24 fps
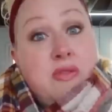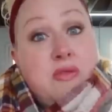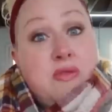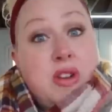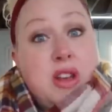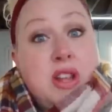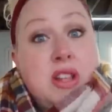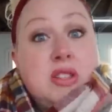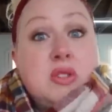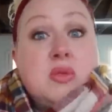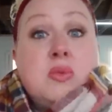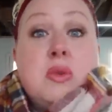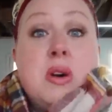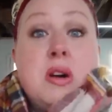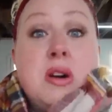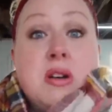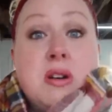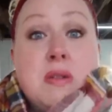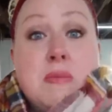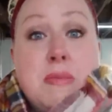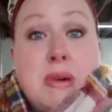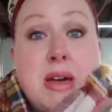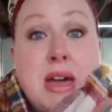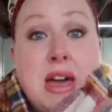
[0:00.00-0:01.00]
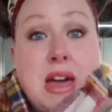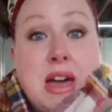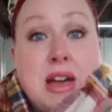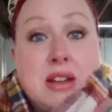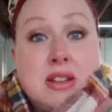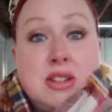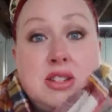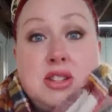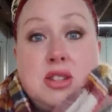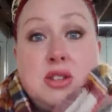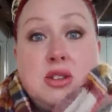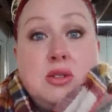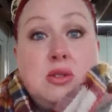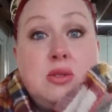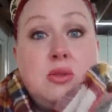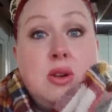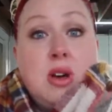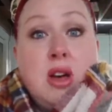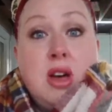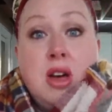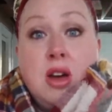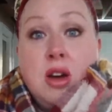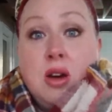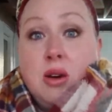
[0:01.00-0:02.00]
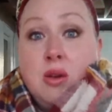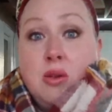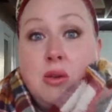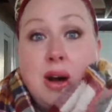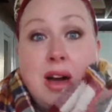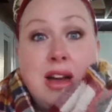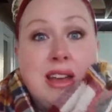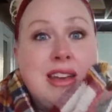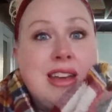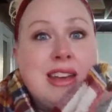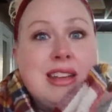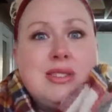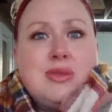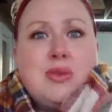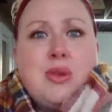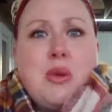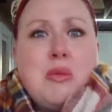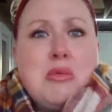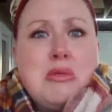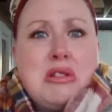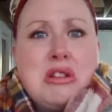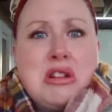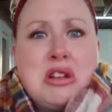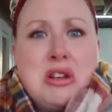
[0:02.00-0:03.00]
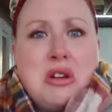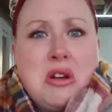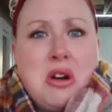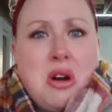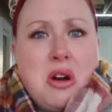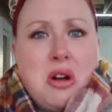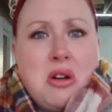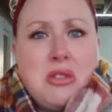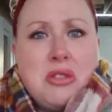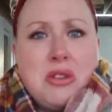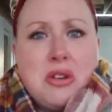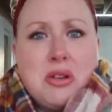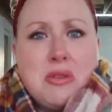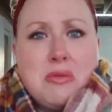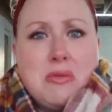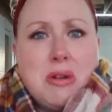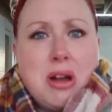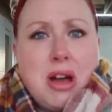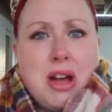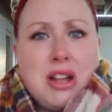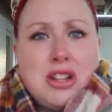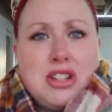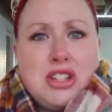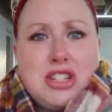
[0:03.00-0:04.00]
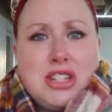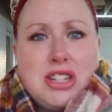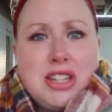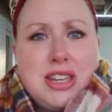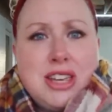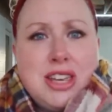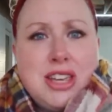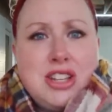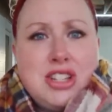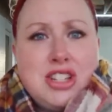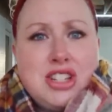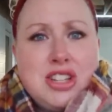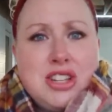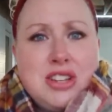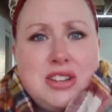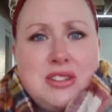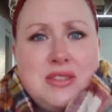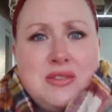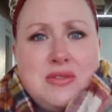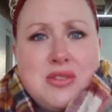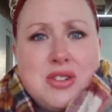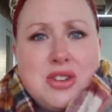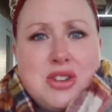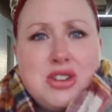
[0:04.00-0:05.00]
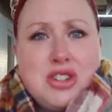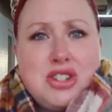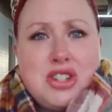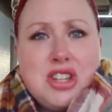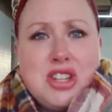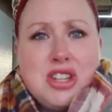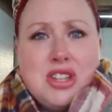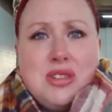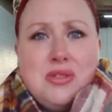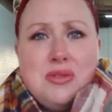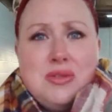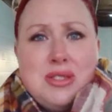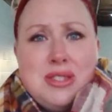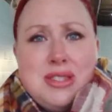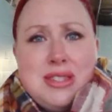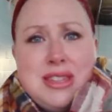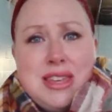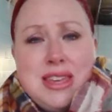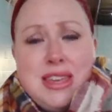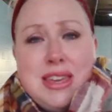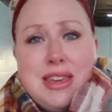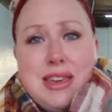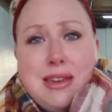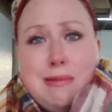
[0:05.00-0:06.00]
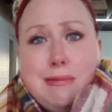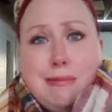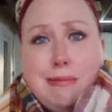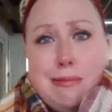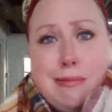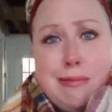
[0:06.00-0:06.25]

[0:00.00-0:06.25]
friends, welcome back to, I guess, what we're going to call the garage to kitchen conversion. You see,